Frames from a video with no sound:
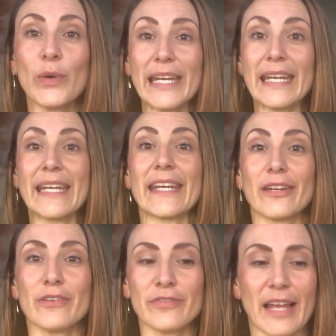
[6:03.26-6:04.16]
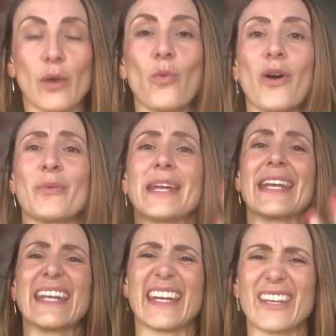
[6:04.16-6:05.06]
we give, like what
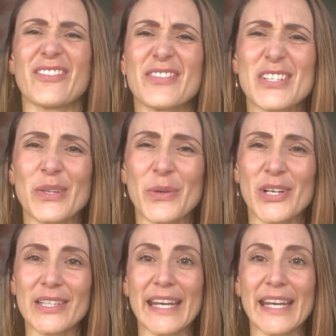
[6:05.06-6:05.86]
we give to the world,